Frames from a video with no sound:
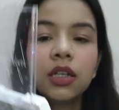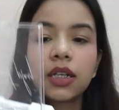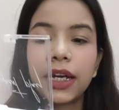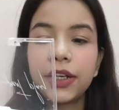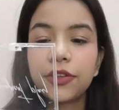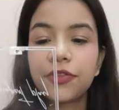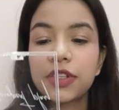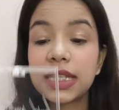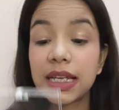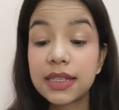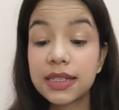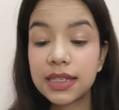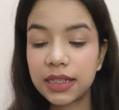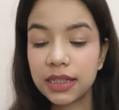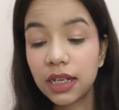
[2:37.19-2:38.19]
kind of a
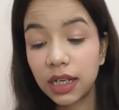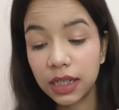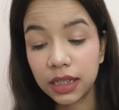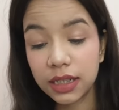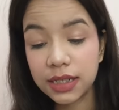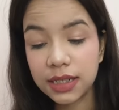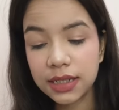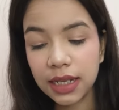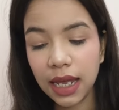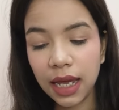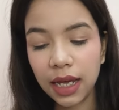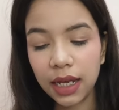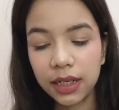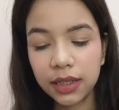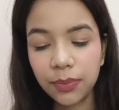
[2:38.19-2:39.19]
sunset colors
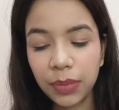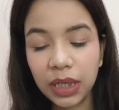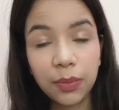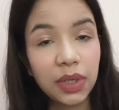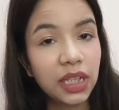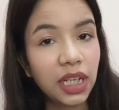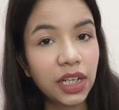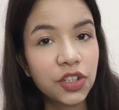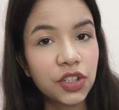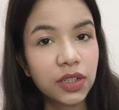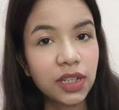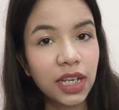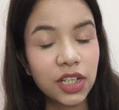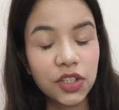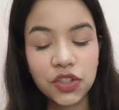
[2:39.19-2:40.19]
and pigmentation
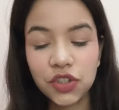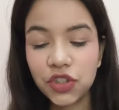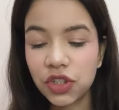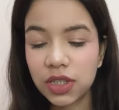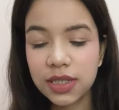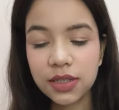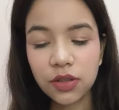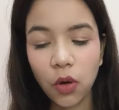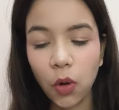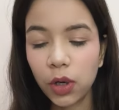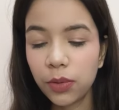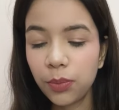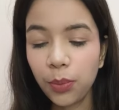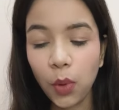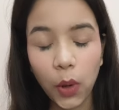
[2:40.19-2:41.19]
is just
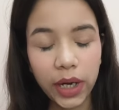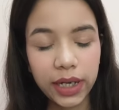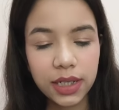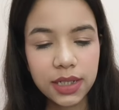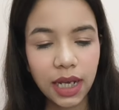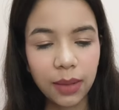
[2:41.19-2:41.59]
on point.